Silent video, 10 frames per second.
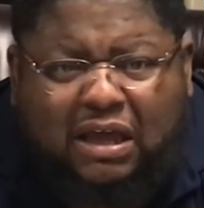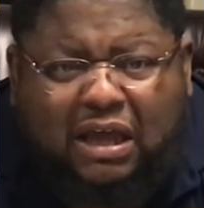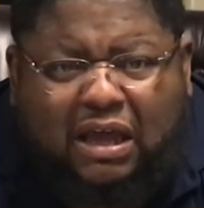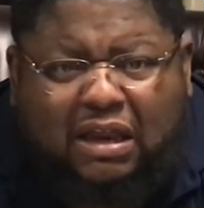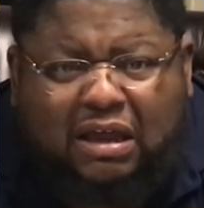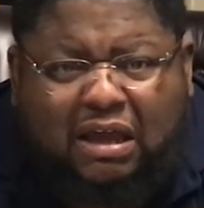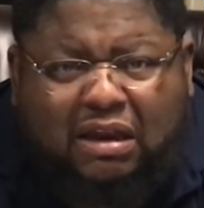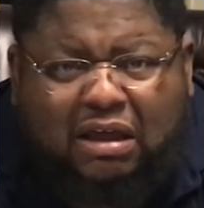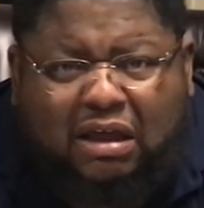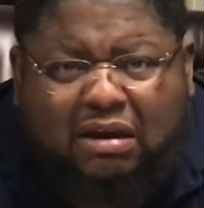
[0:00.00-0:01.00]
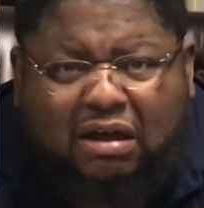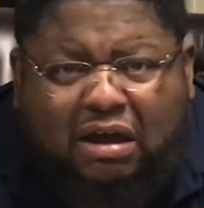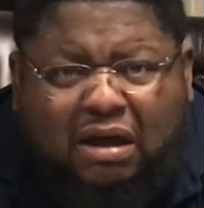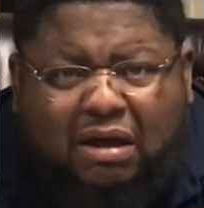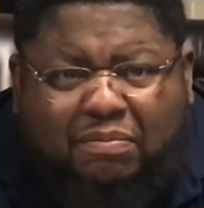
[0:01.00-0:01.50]

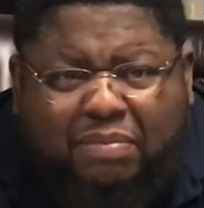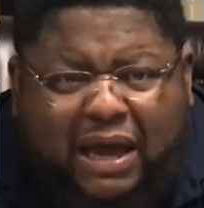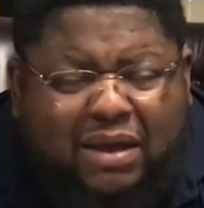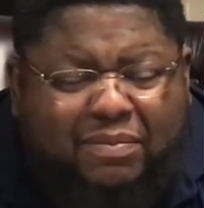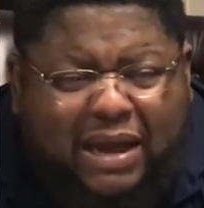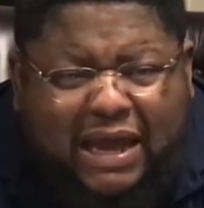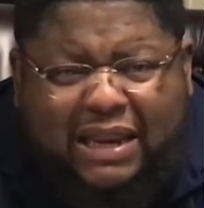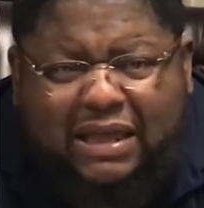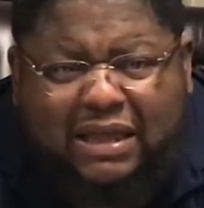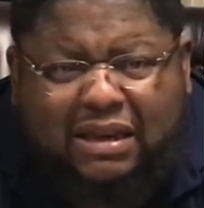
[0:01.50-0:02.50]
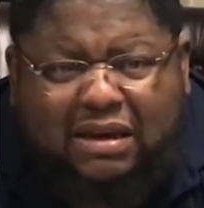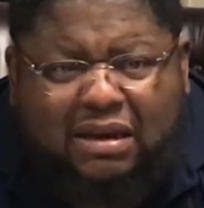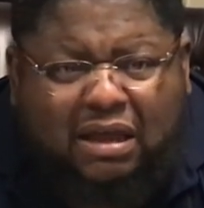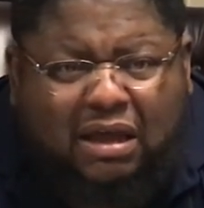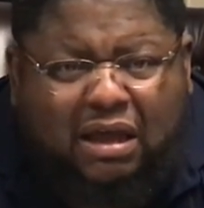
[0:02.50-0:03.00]
and backbiting
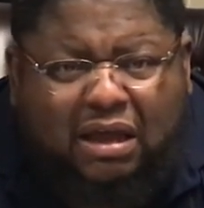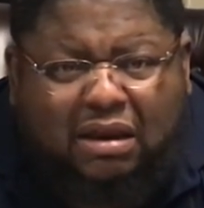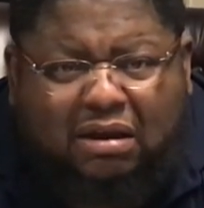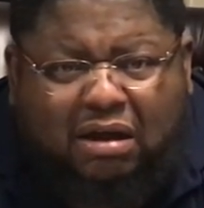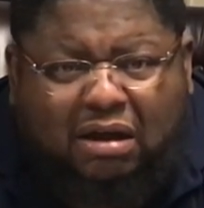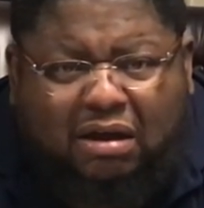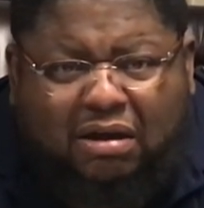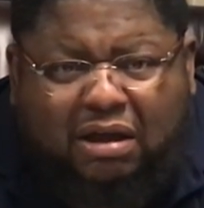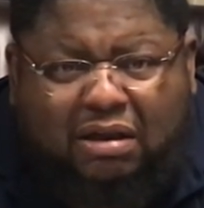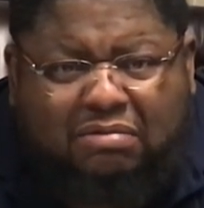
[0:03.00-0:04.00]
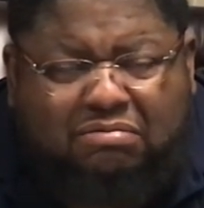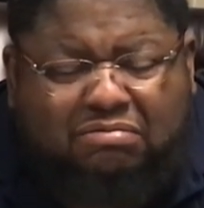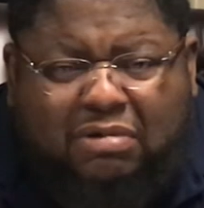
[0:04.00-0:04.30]
and